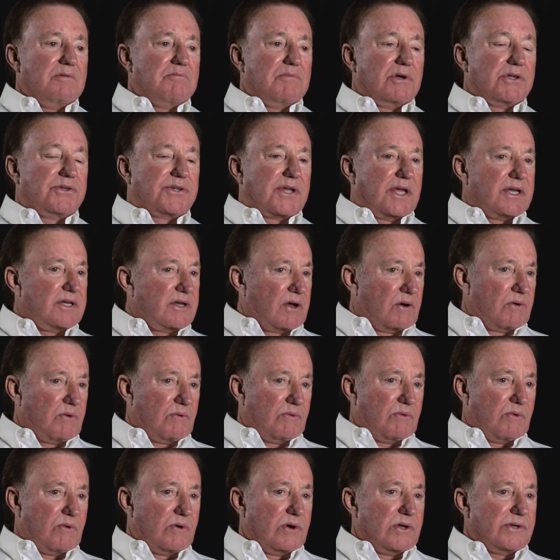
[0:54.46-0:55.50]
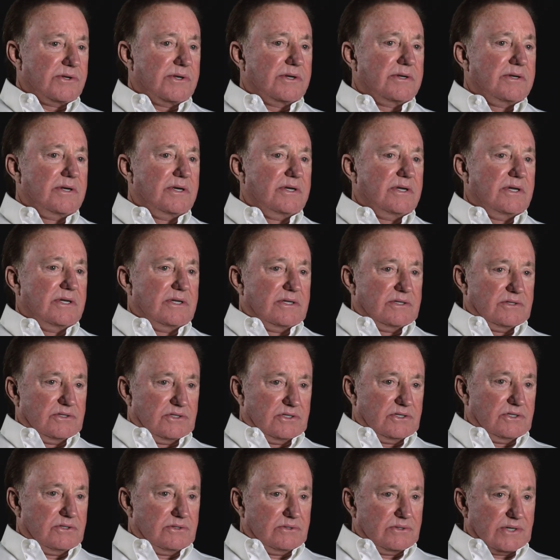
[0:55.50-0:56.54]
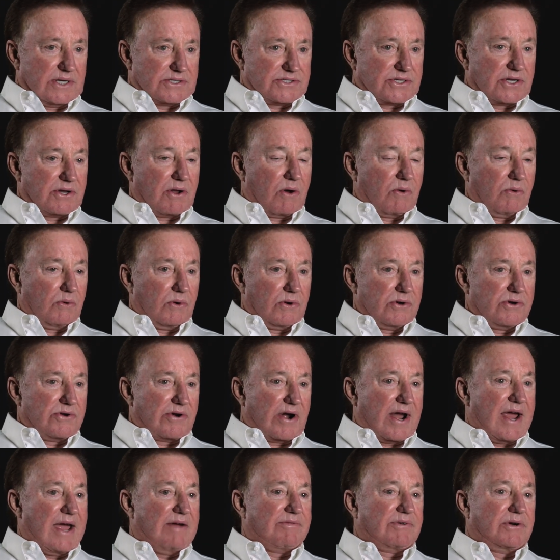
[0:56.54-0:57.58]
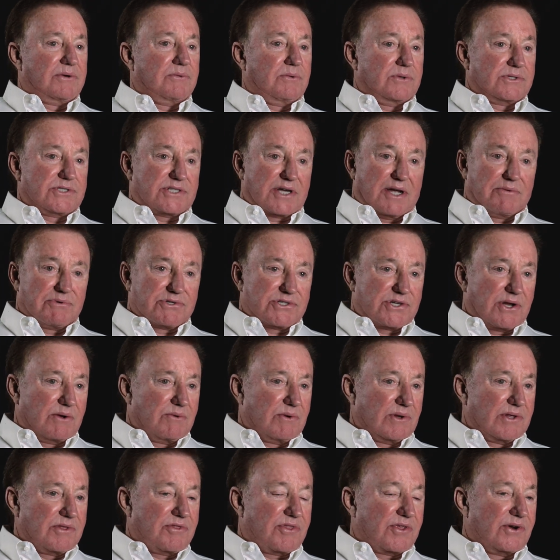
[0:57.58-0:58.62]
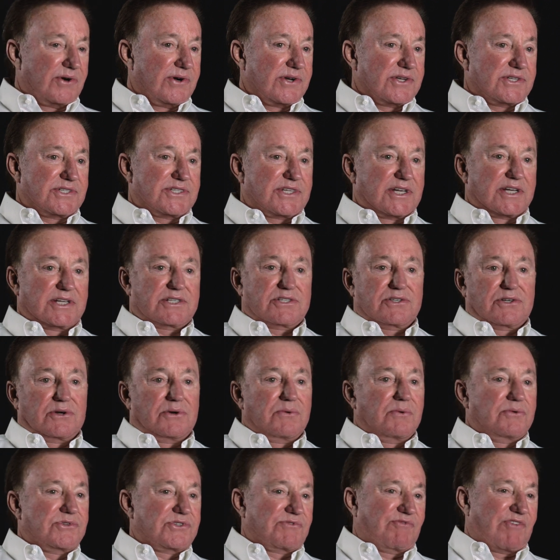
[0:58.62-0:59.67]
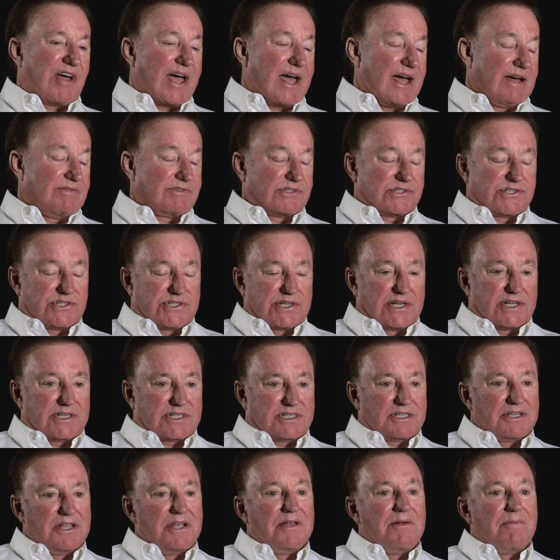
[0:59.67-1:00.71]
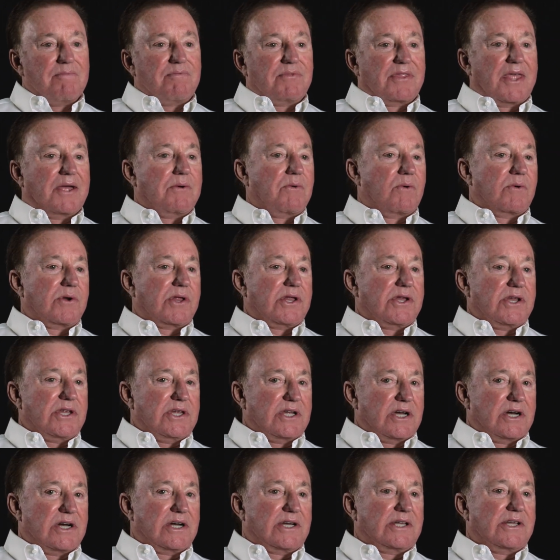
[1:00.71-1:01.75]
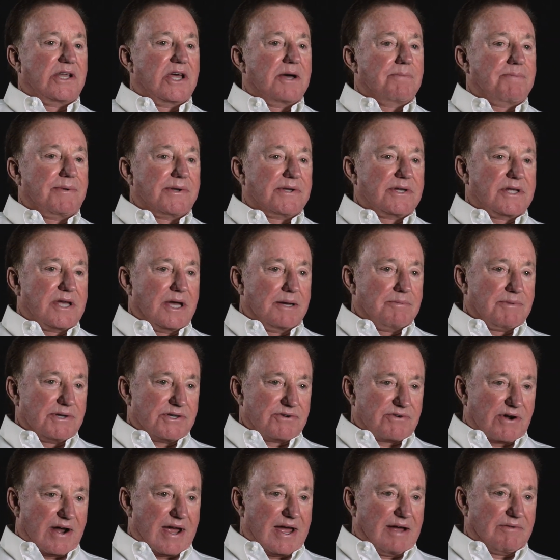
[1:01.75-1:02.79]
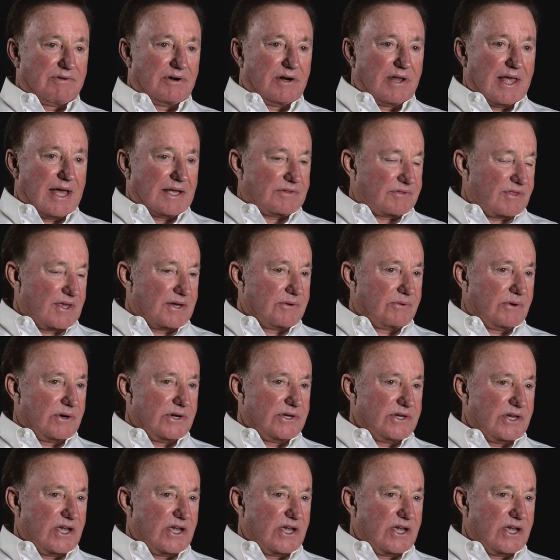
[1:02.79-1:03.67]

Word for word: but they don't want you as an older driver, which I was only 36 or 5 or 6, they wanted a young and up and coming driver like they were a